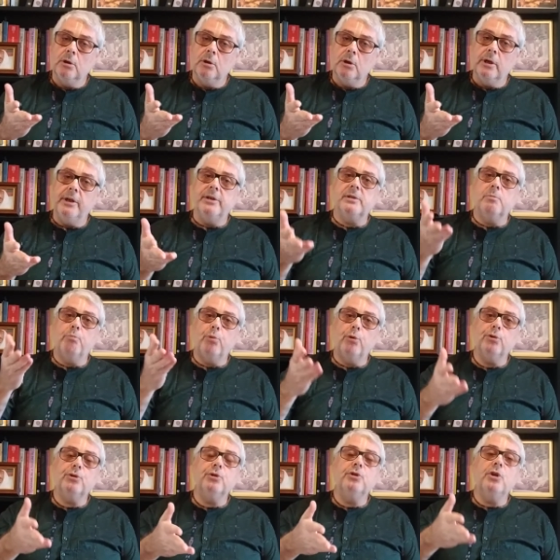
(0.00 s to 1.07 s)
it is
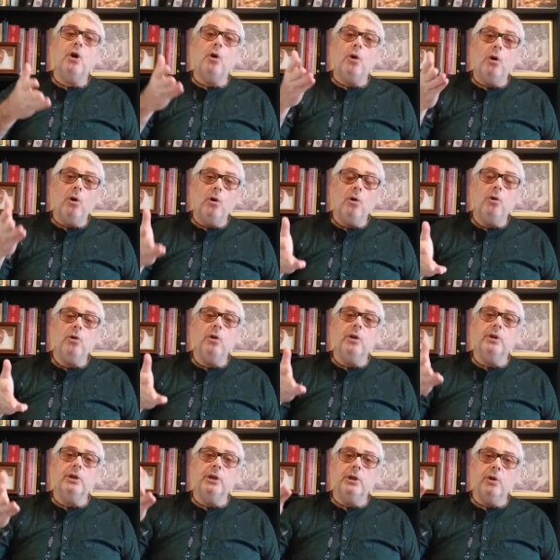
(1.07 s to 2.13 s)
important all
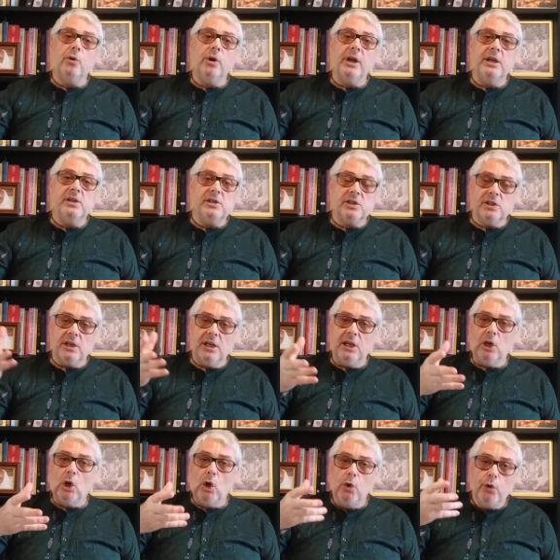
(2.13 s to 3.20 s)
you know is
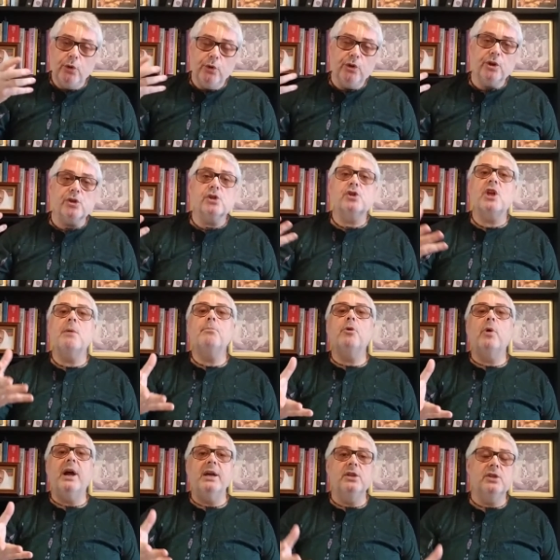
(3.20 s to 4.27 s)
included or
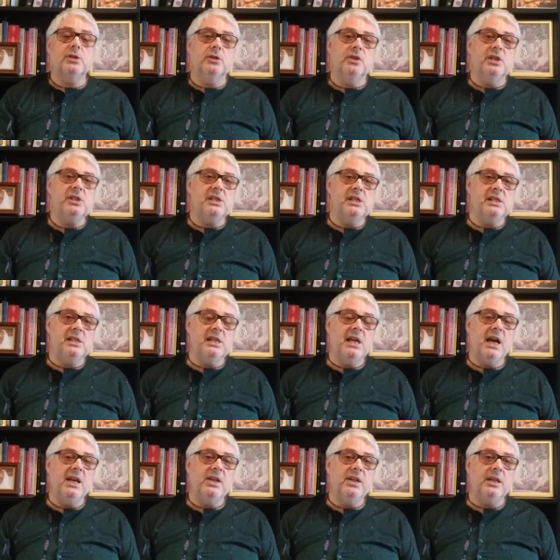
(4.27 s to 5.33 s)
summarized. This is the
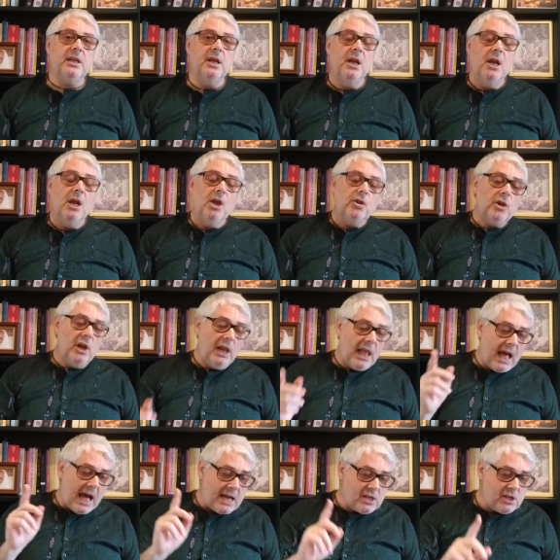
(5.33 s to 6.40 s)
idea. The
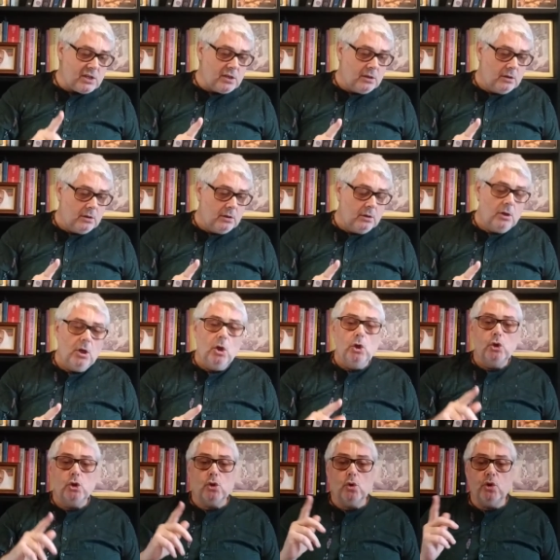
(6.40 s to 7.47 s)
last
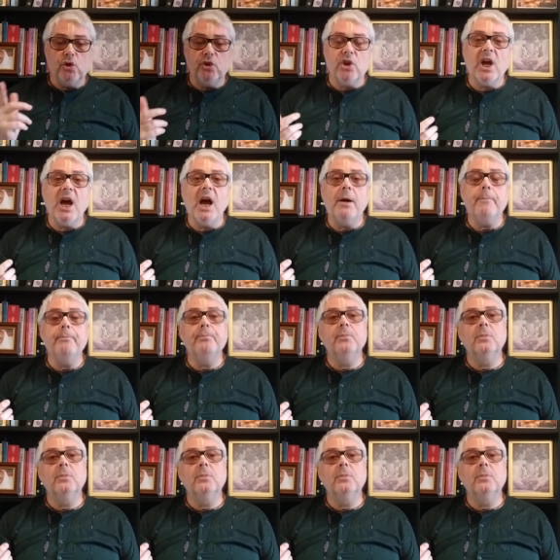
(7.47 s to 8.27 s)
sutra